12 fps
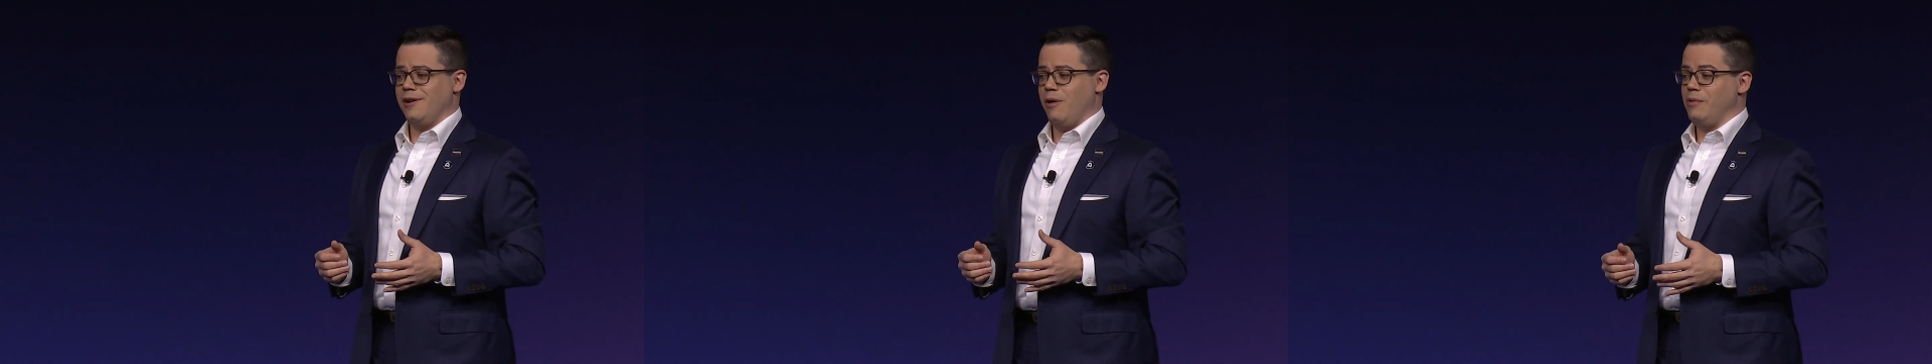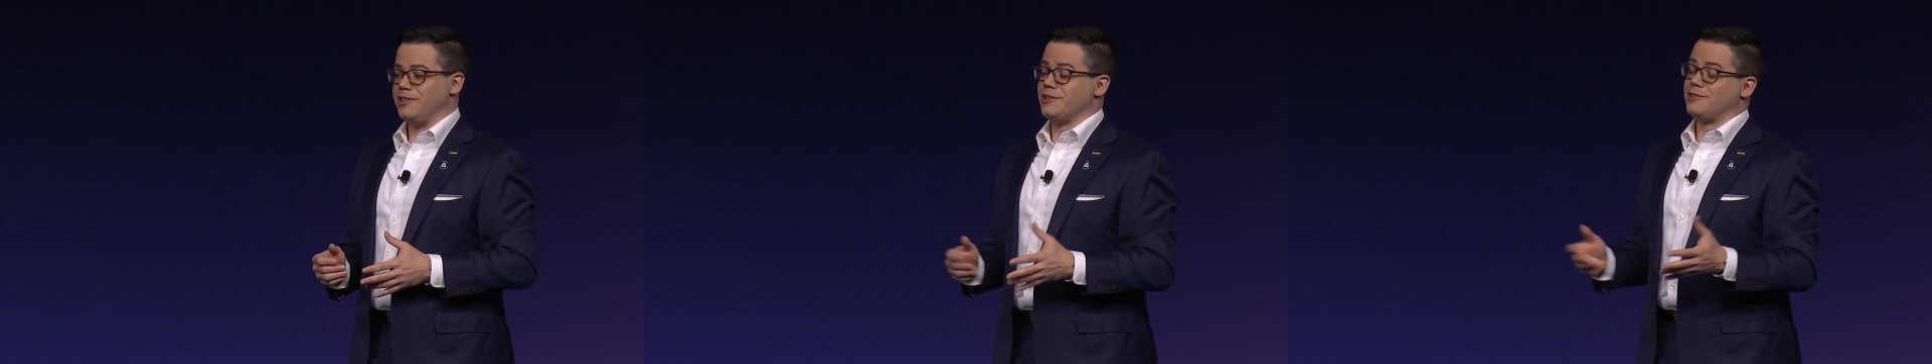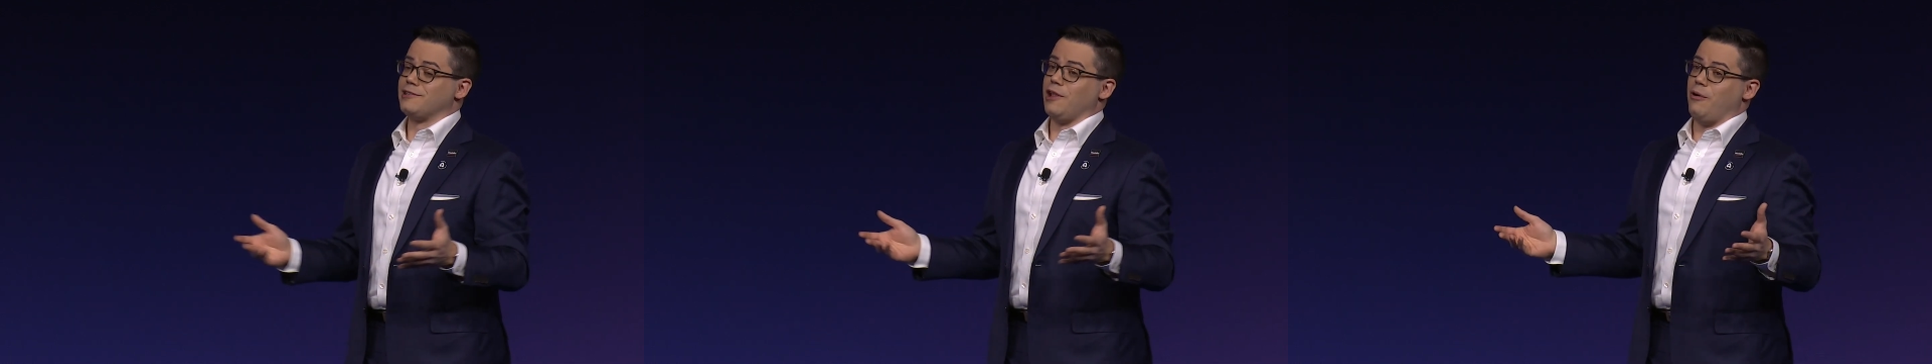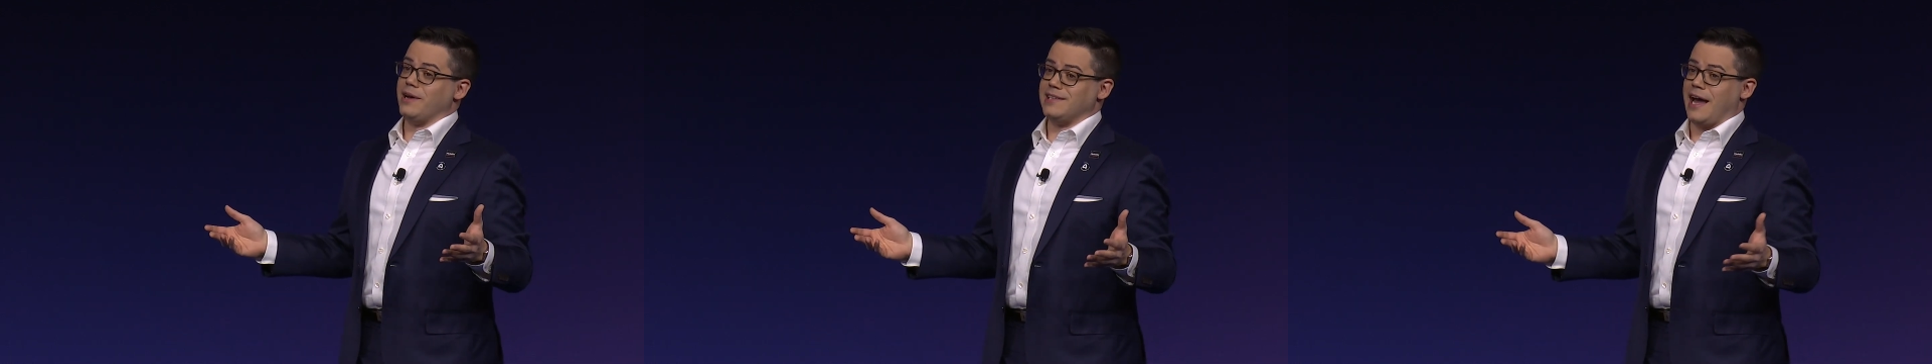which is
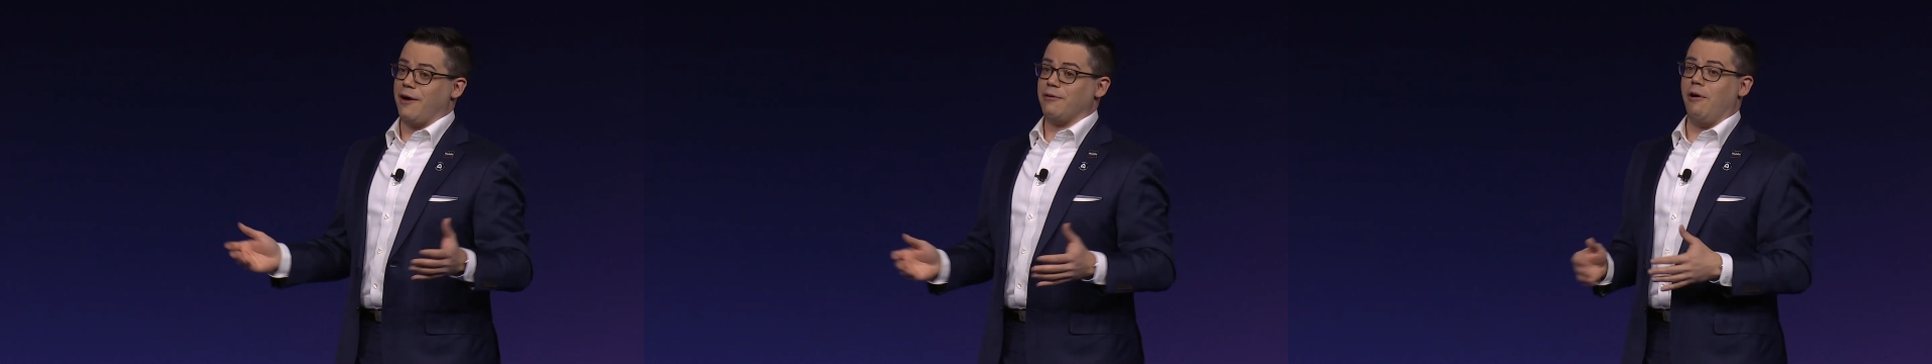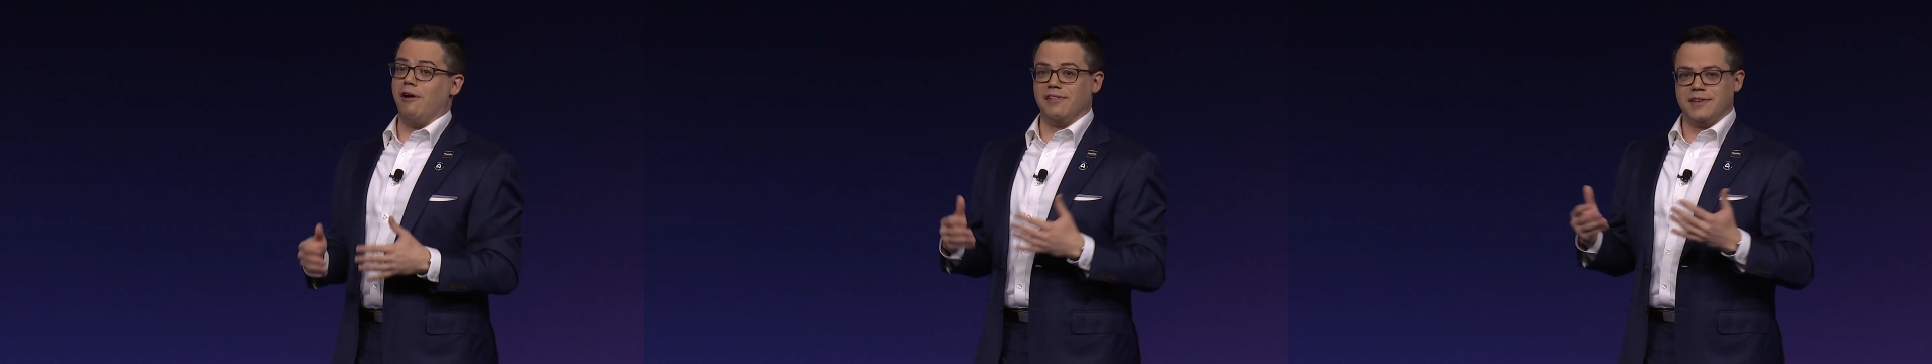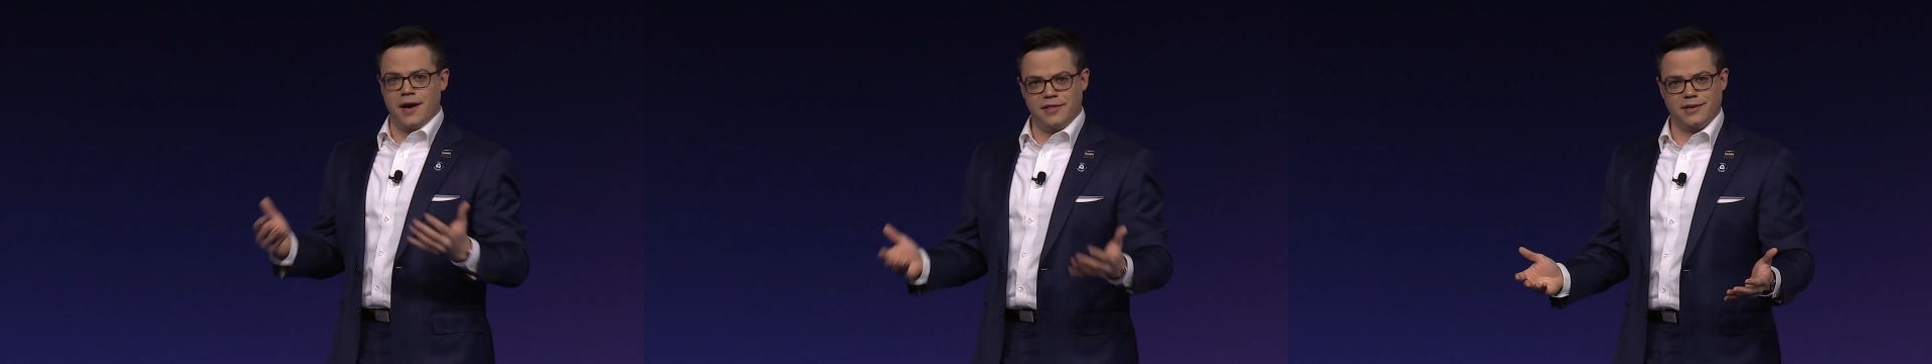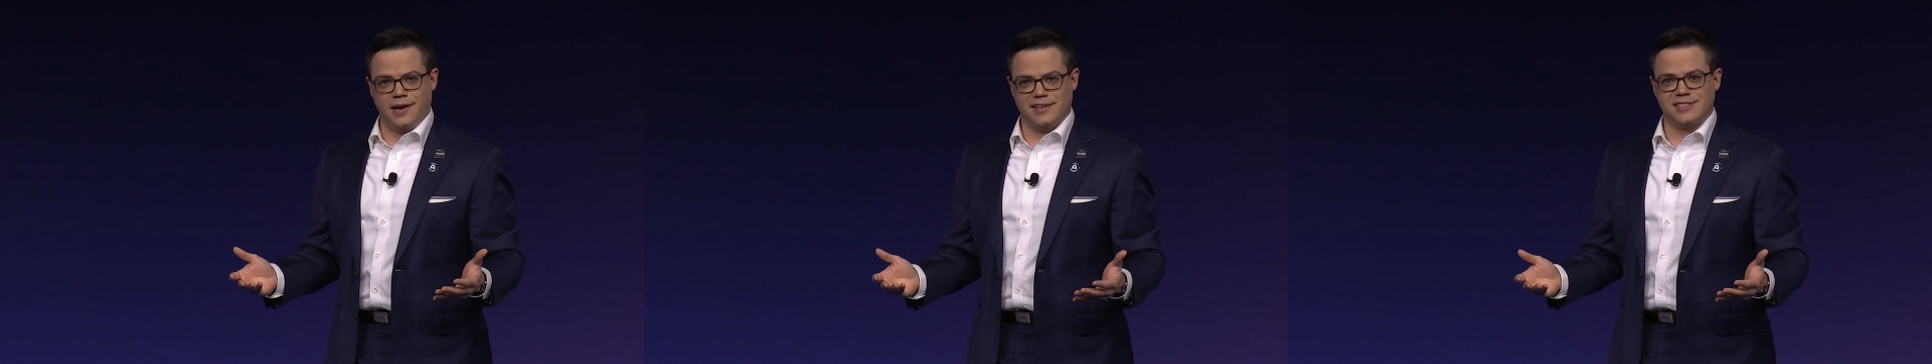slowing down all the other
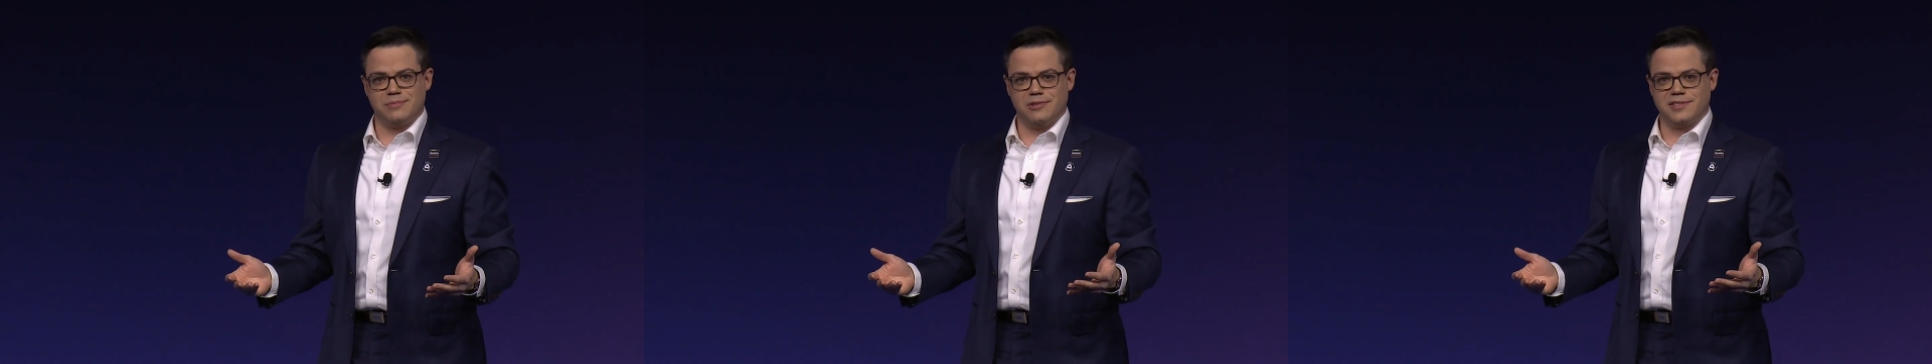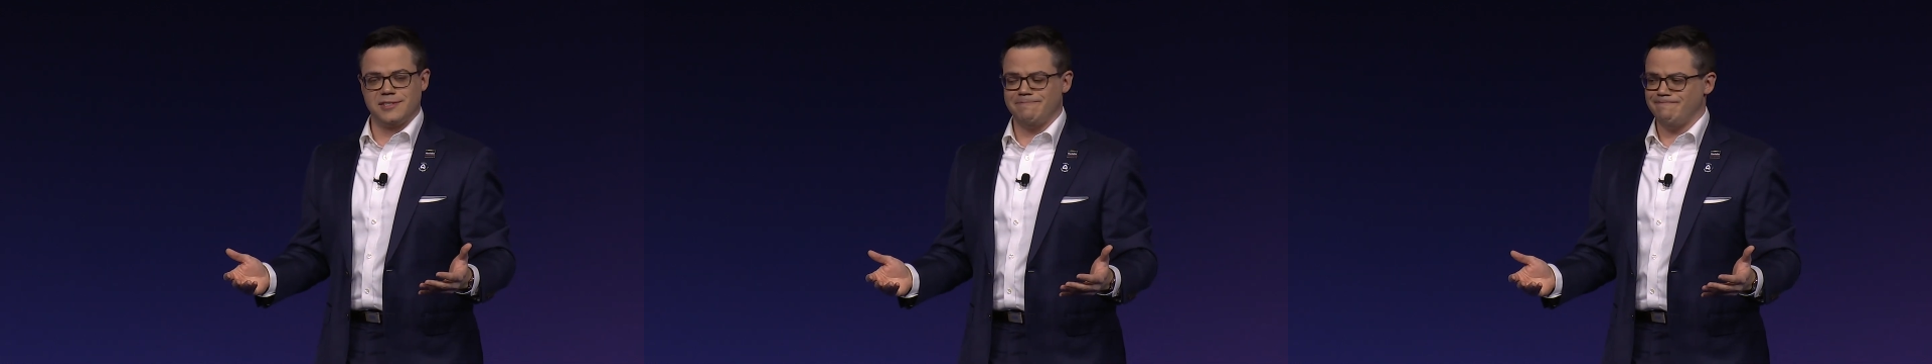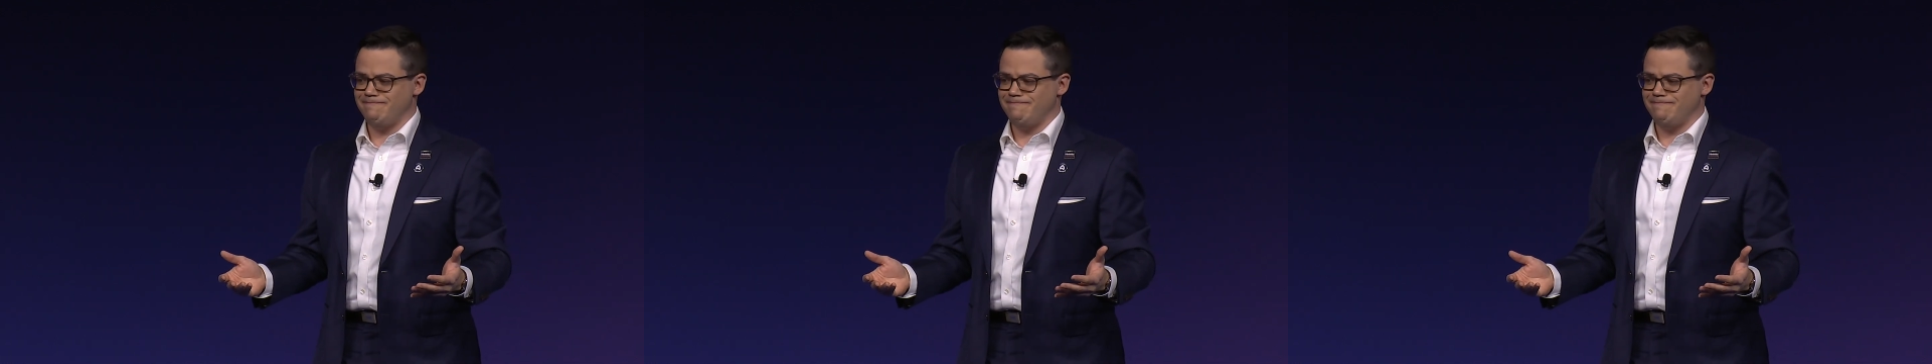customers.